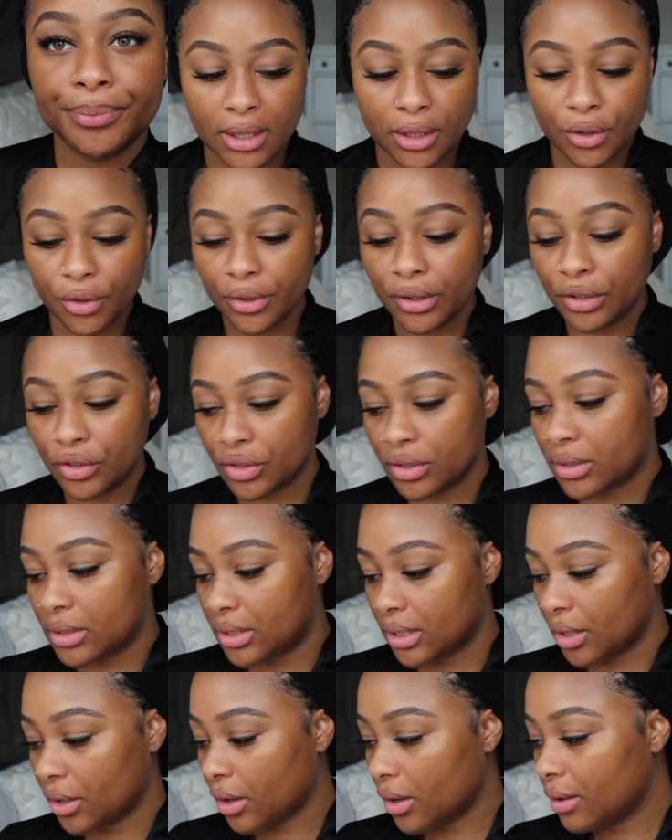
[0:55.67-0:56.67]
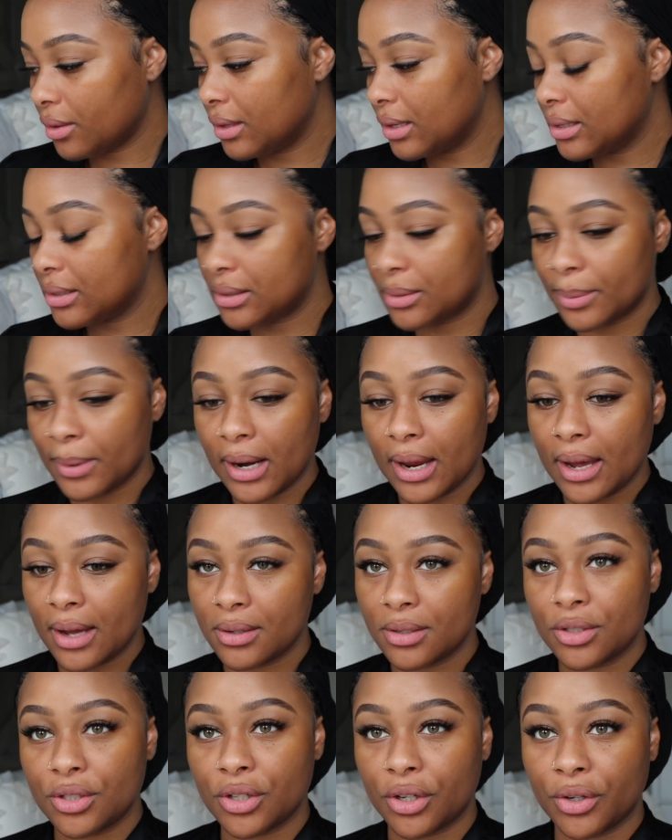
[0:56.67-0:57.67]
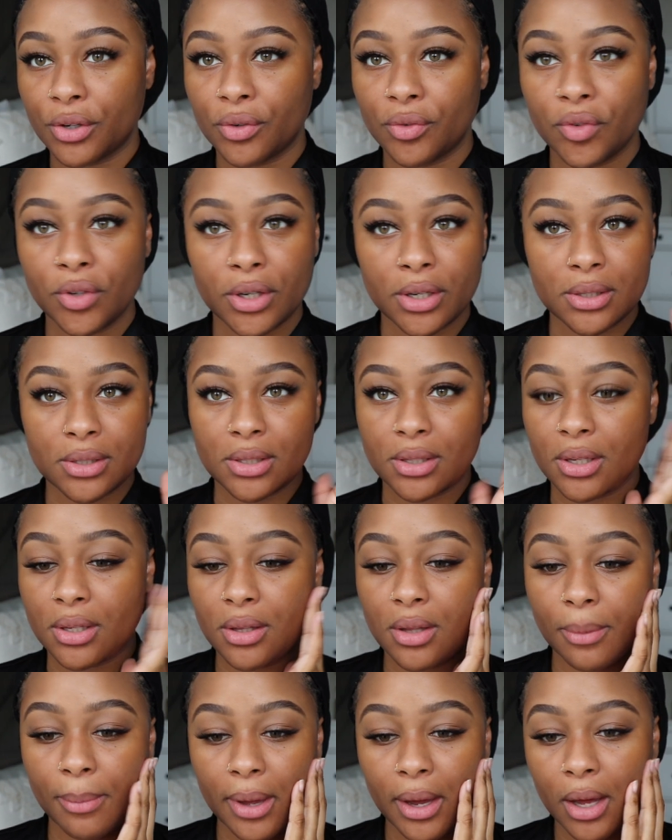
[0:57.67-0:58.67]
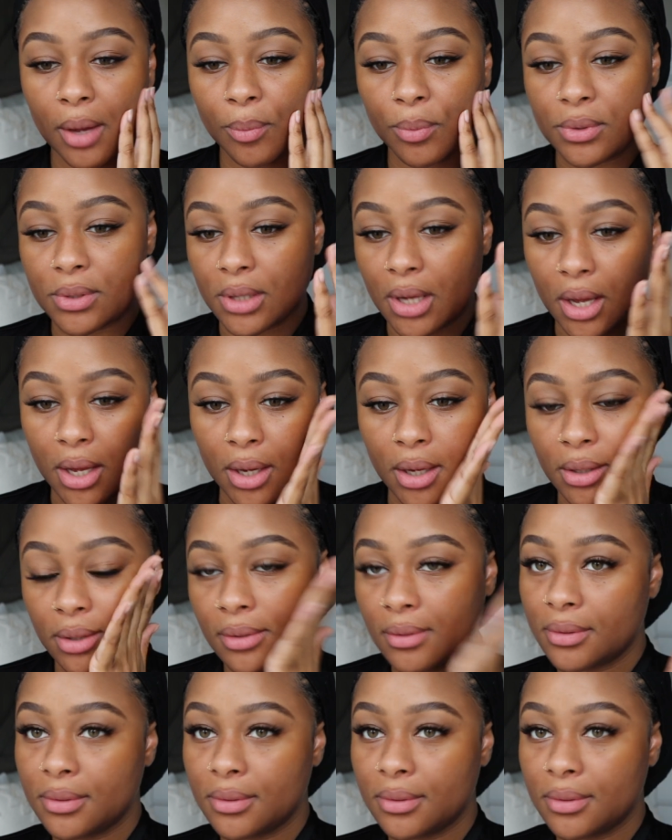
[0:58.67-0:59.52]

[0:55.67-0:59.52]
I literally just did all this, but I had to start over because the makeup was not